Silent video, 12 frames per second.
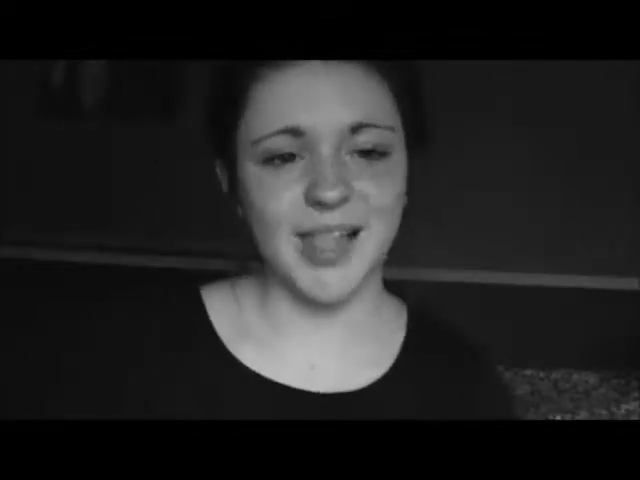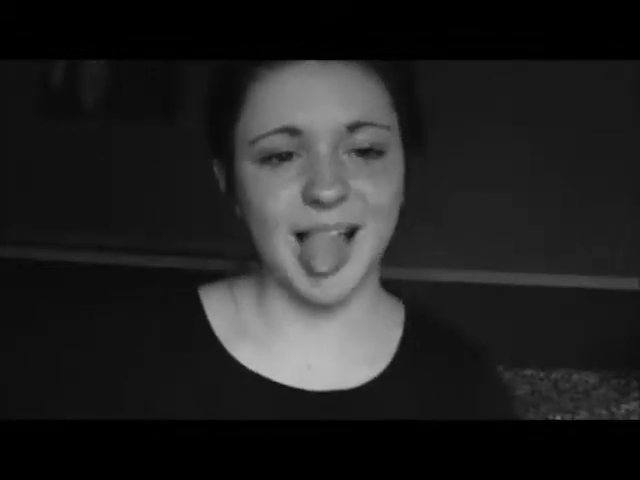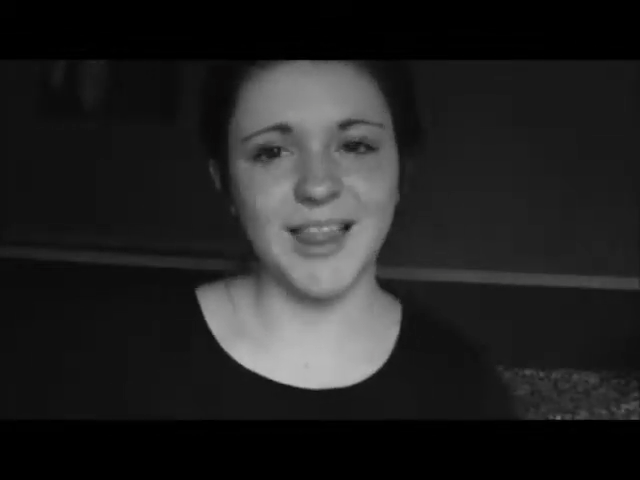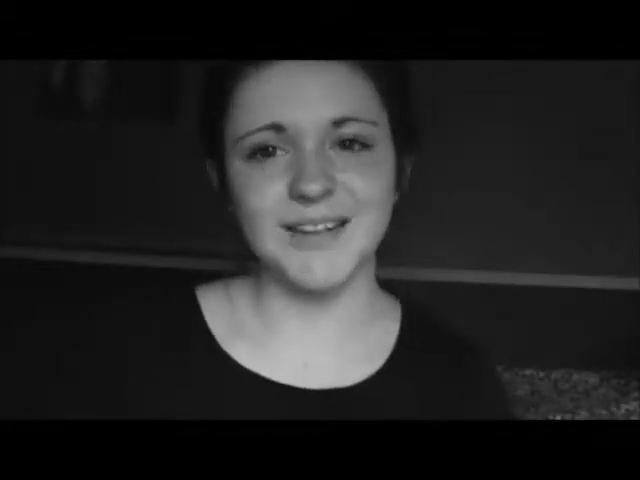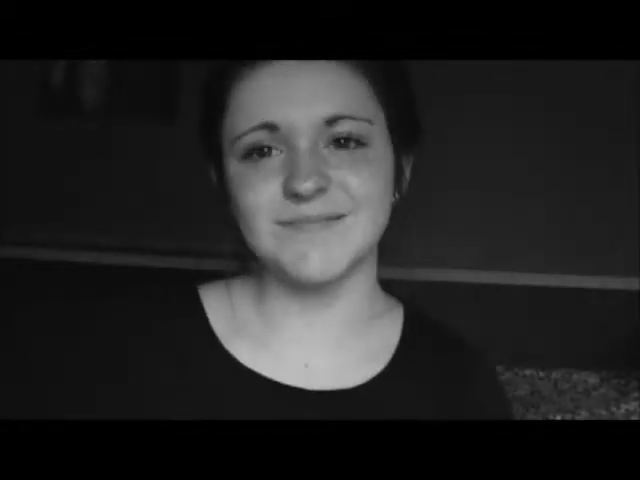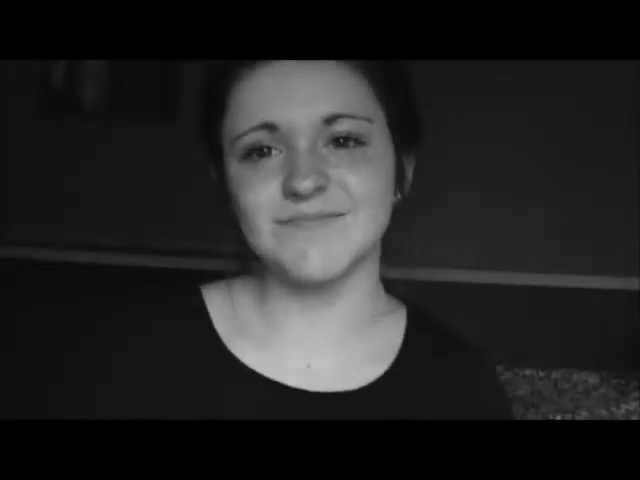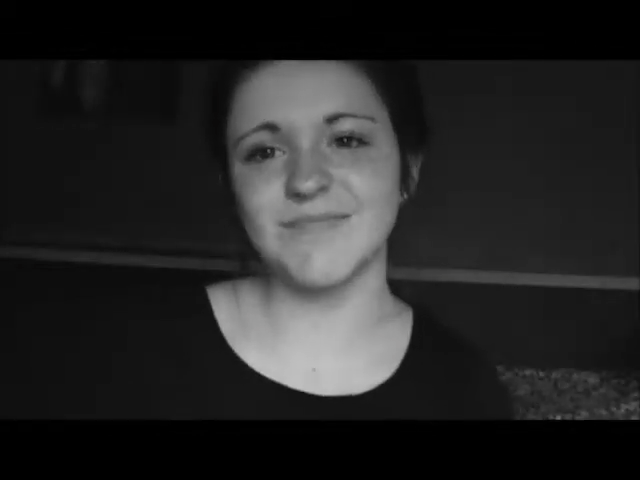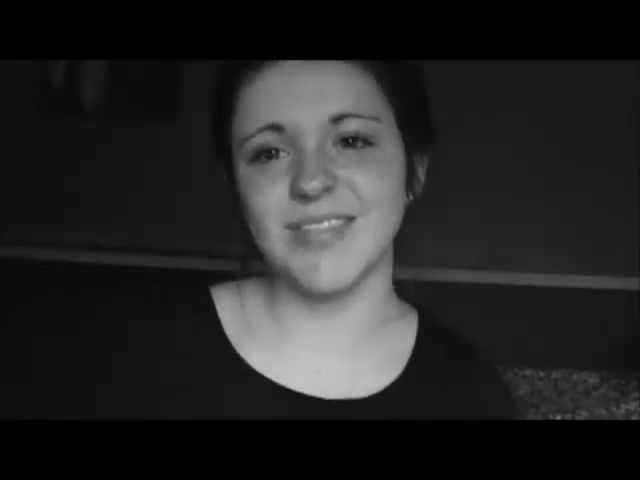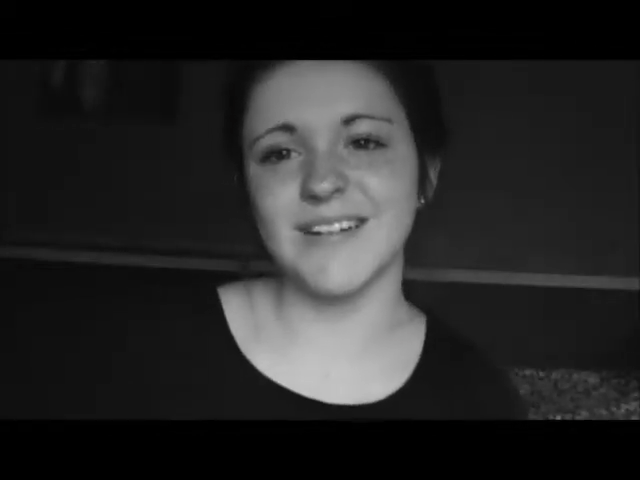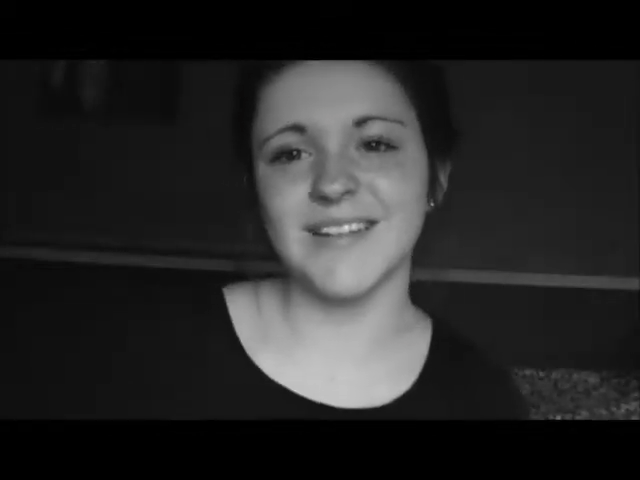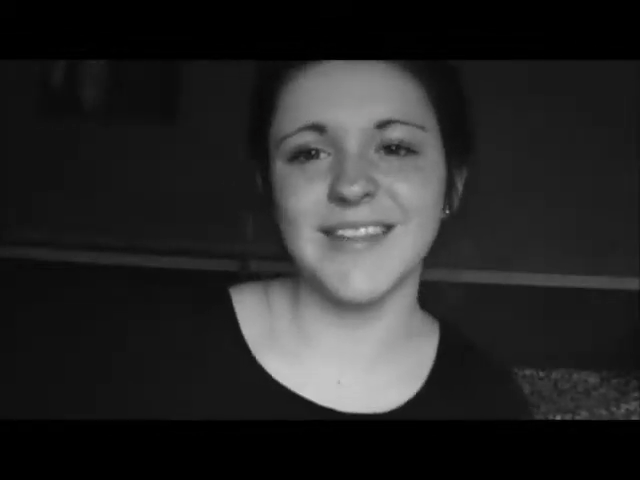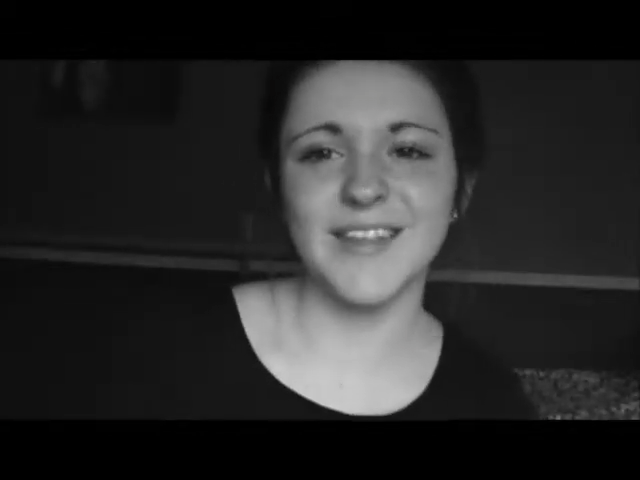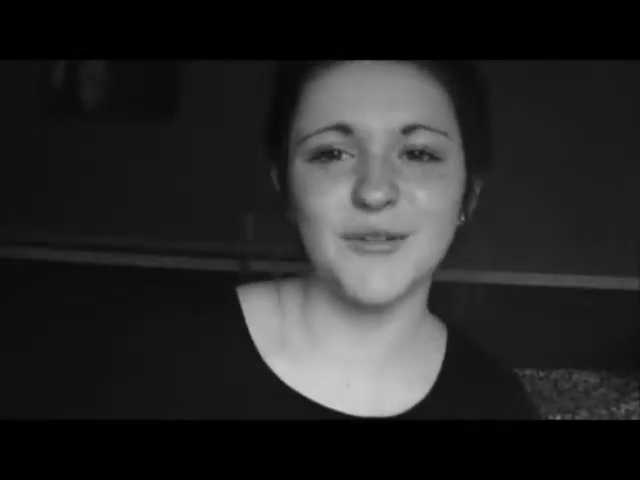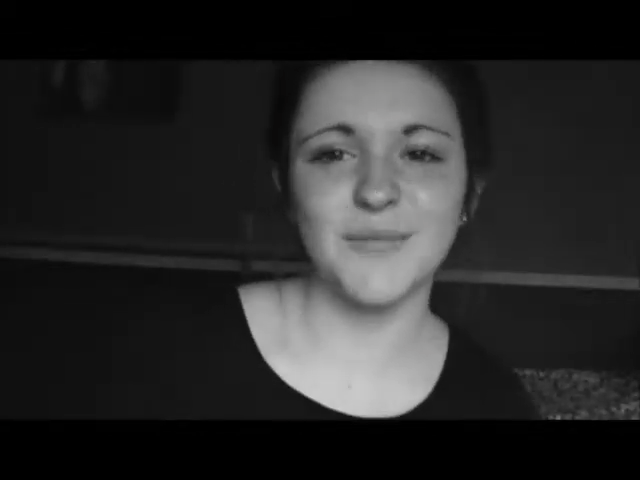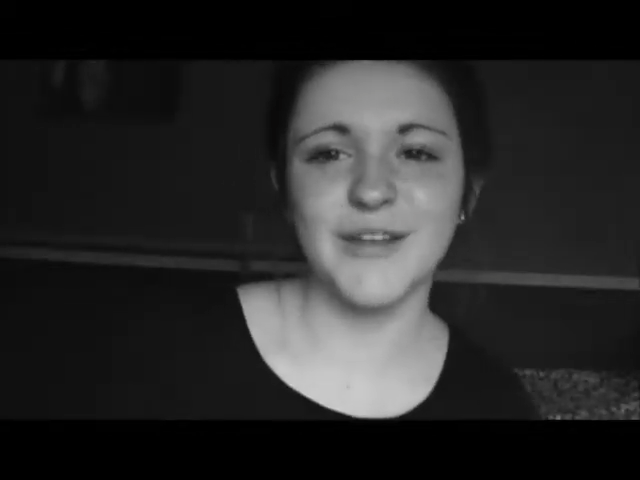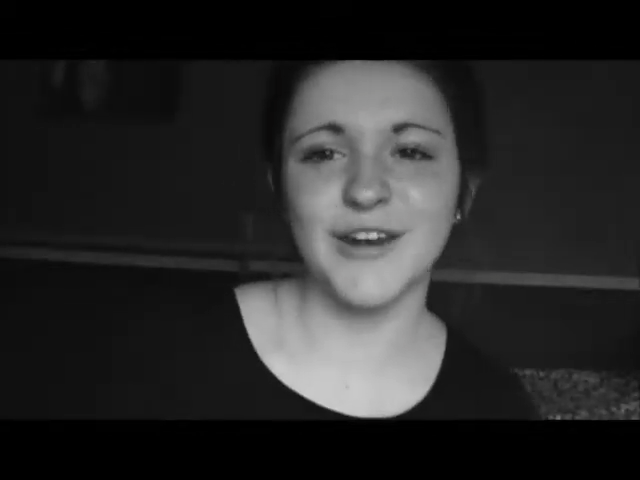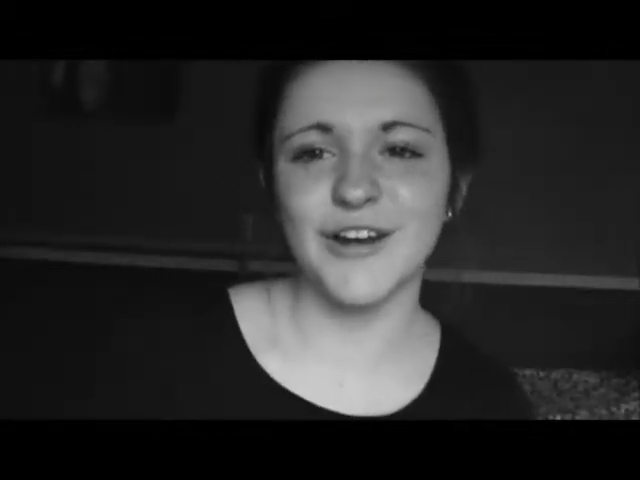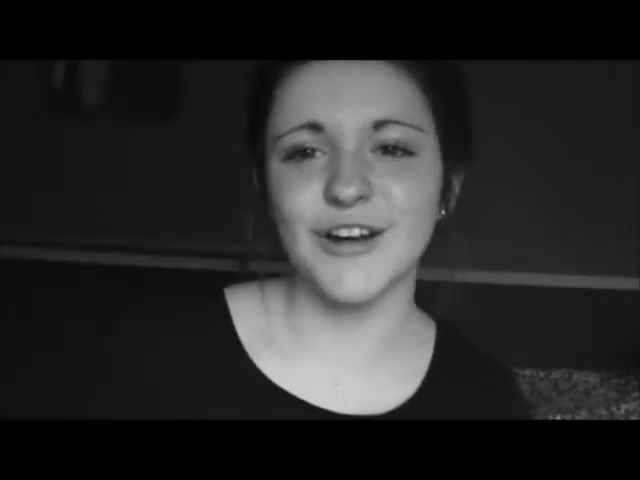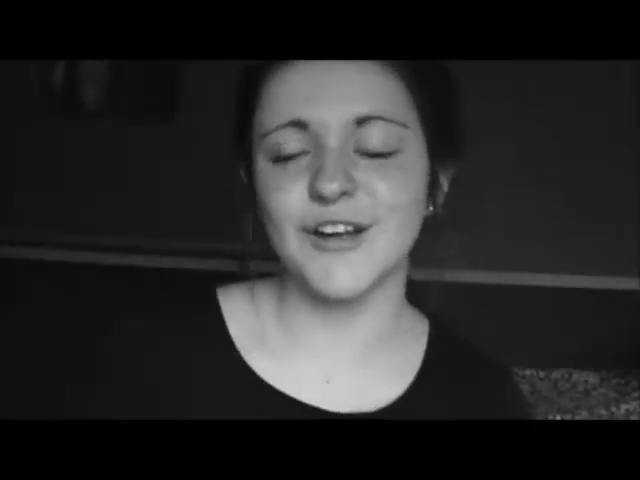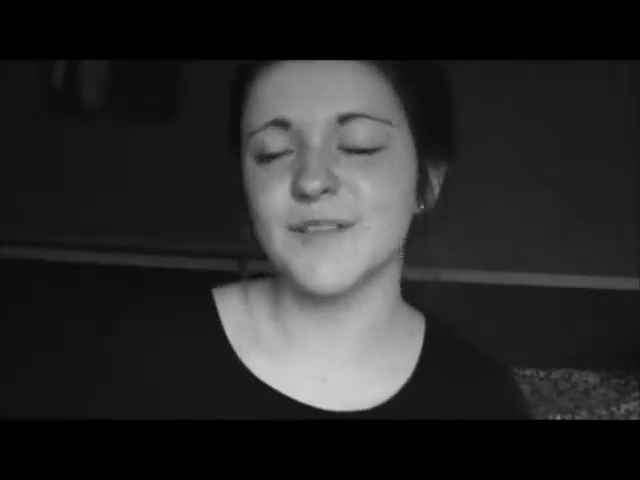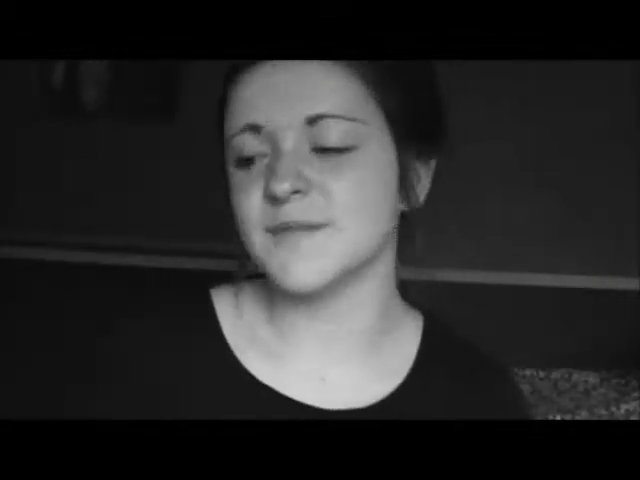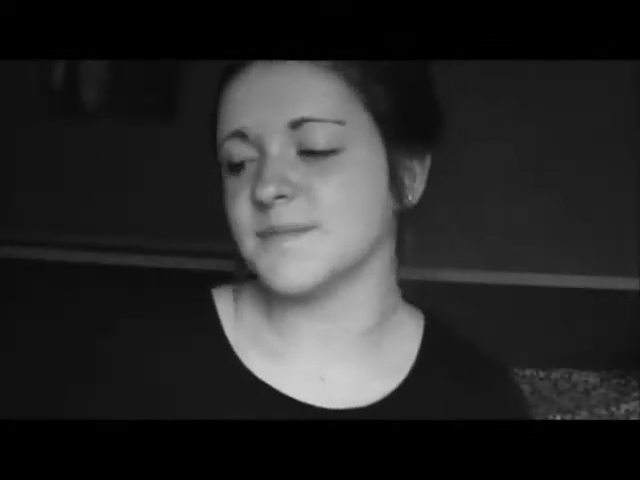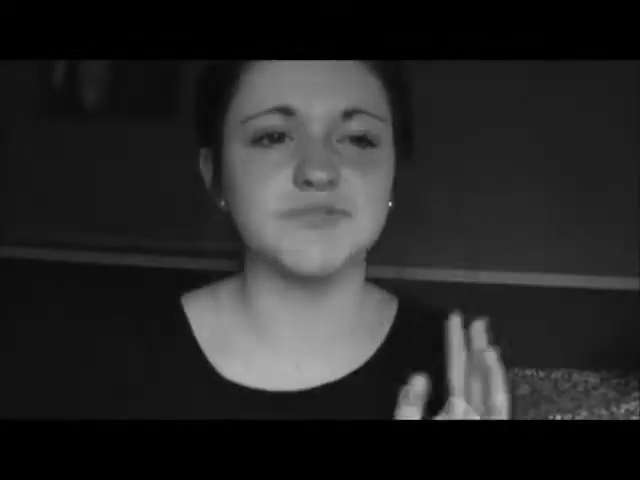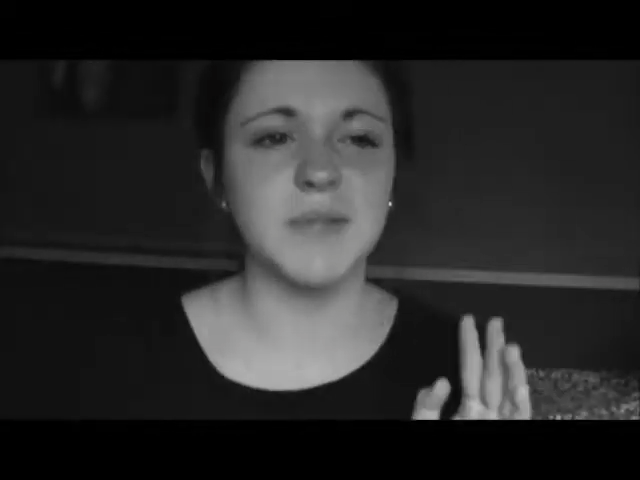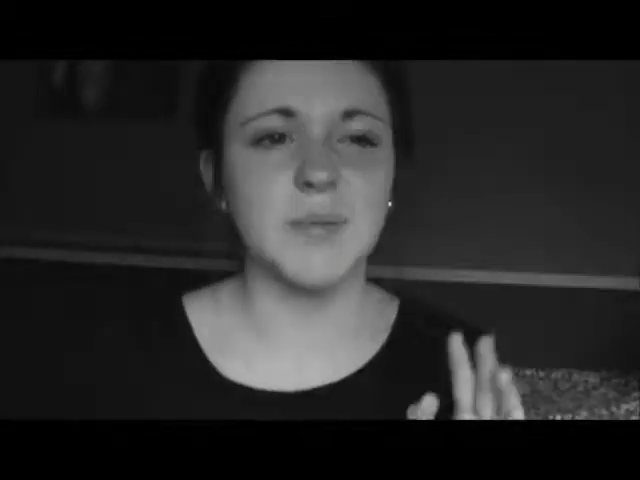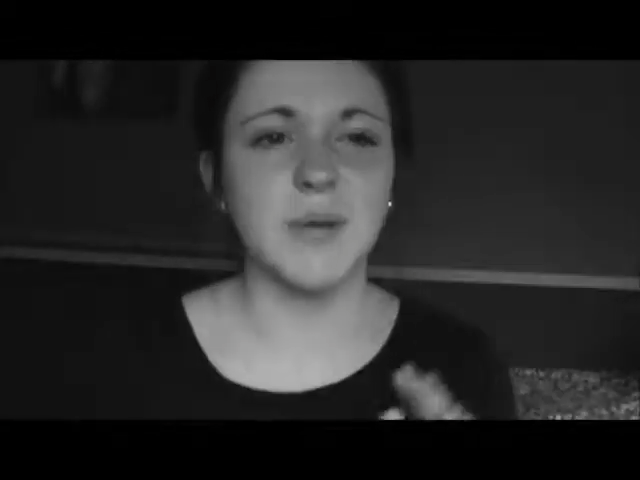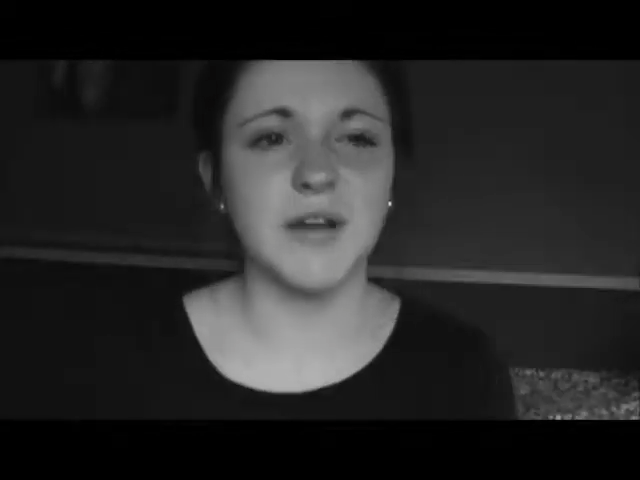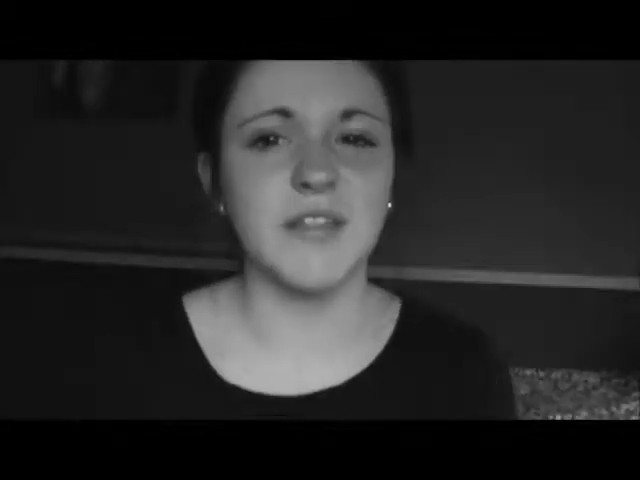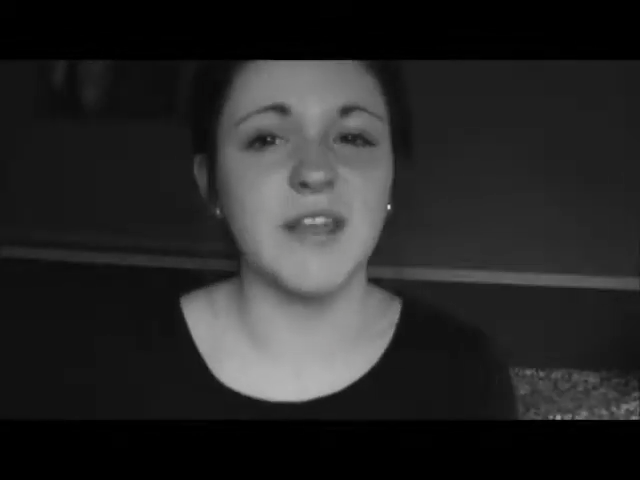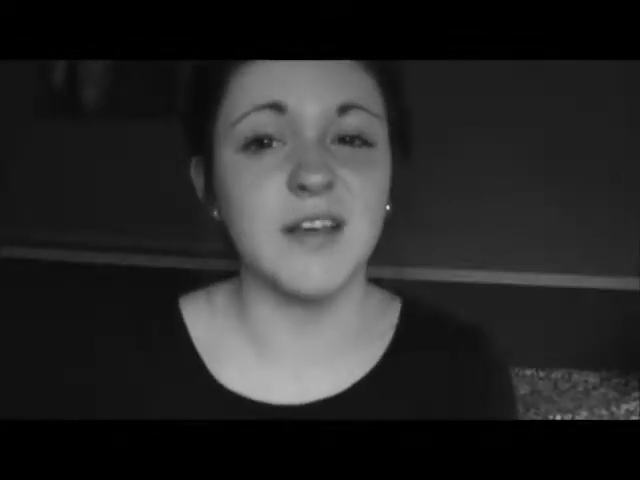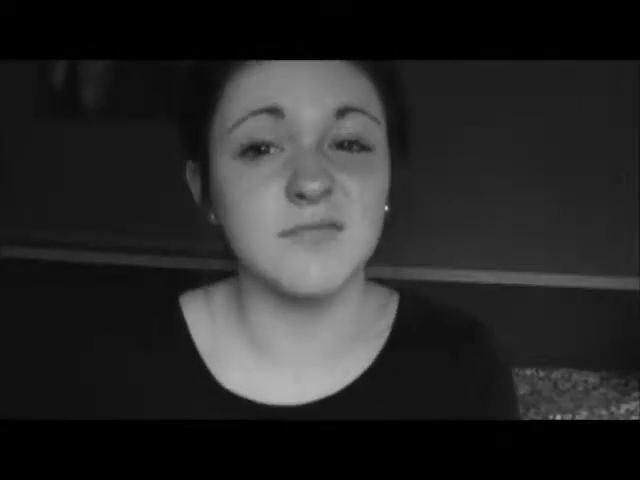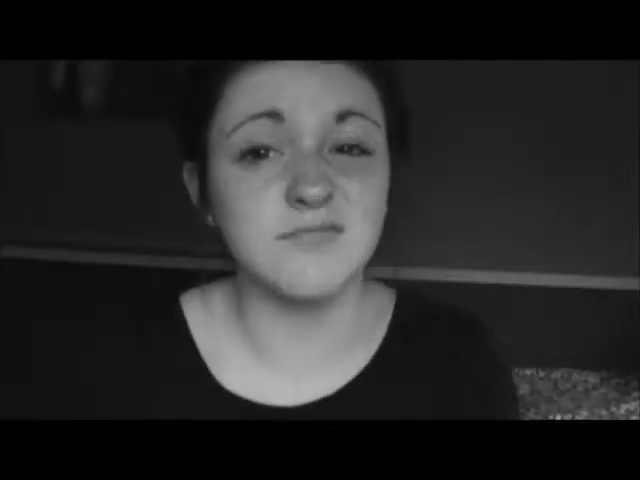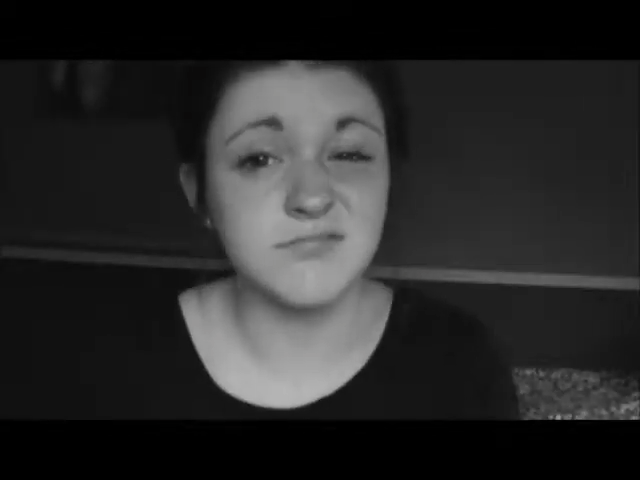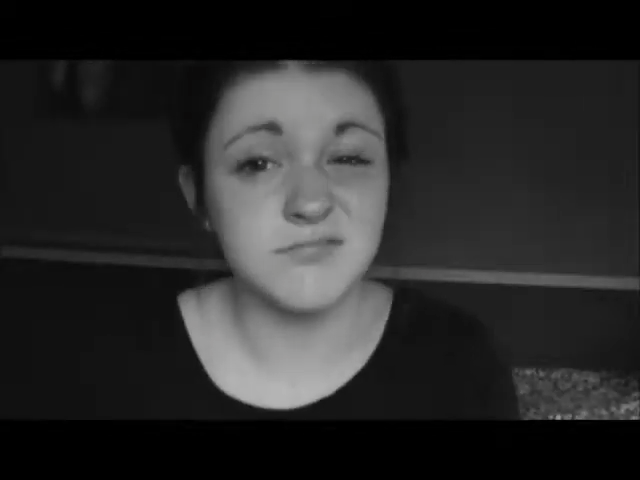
no, a little bitter. My butt's like,